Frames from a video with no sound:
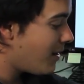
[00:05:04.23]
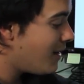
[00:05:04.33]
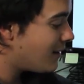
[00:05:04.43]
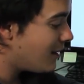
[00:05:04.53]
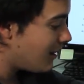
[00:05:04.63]

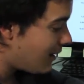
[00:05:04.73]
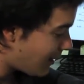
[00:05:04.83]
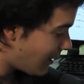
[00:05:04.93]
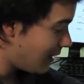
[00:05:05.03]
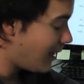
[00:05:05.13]
means in
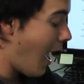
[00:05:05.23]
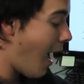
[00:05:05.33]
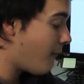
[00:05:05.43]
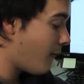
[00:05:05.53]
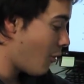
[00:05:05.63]
exactly
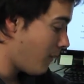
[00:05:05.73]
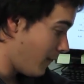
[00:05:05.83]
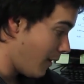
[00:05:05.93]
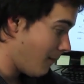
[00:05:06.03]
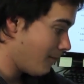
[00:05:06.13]
half of
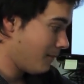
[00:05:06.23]
the